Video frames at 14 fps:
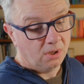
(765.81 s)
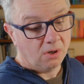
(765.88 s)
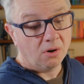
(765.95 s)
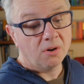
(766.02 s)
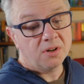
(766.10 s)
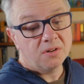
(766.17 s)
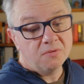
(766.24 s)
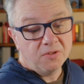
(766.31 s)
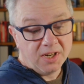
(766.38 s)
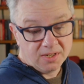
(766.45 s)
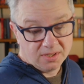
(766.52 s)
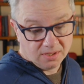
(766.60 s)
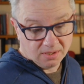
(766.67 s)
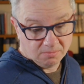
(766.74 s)
or
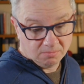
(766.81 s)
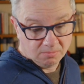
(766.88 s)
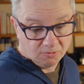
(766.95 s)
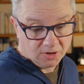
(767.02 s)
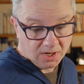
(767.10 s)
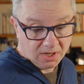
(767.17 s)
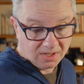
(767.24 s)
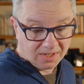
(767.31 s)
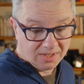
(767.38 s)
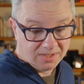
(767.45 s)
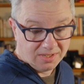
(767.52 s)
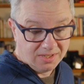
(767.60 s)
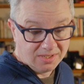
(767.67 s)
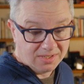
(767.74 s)
invest him right
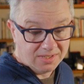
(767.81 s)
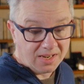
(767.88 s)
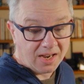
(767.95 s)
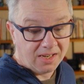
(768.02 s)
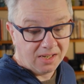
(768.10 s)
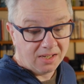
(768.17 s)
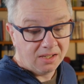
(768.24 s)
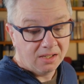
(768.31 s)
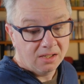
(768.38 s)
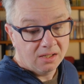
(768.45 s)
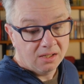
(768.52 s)
as he's dying,